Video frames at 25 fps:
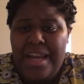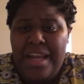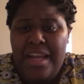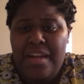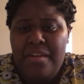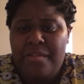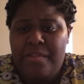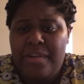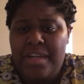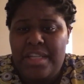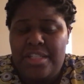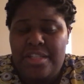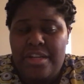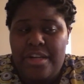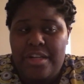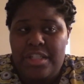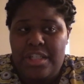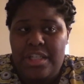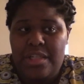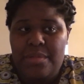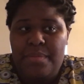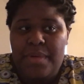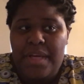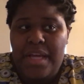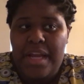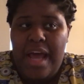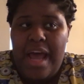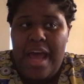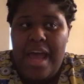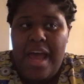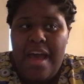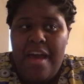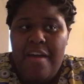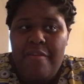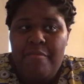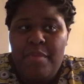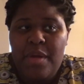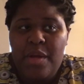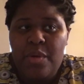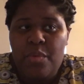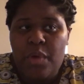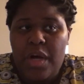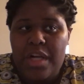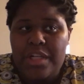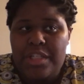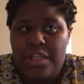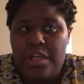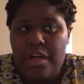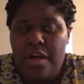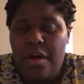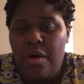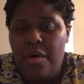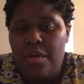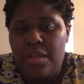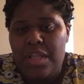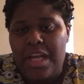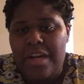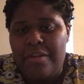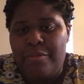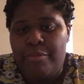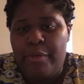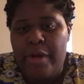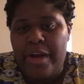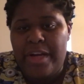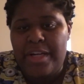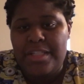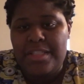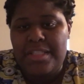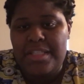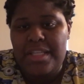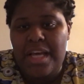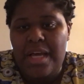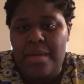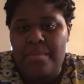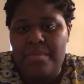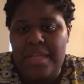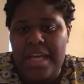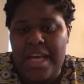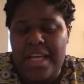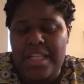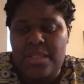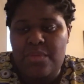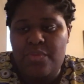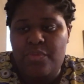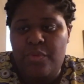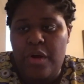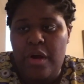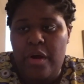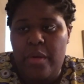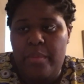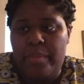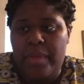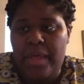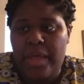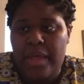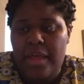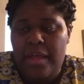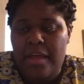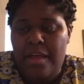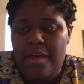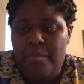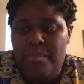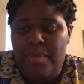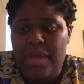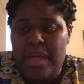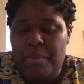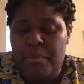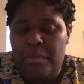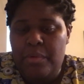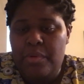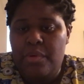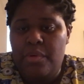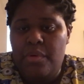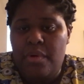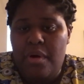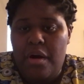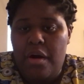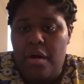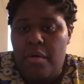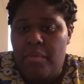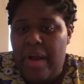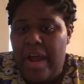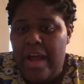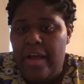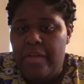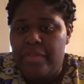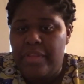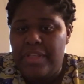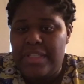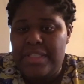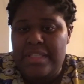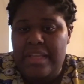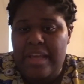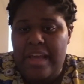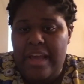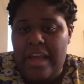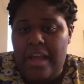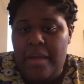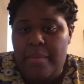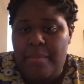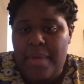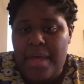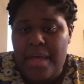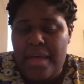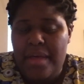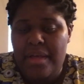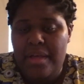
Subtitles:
didn't research it. But I have been watching a whole lot of pregnancy updates from people who are around the same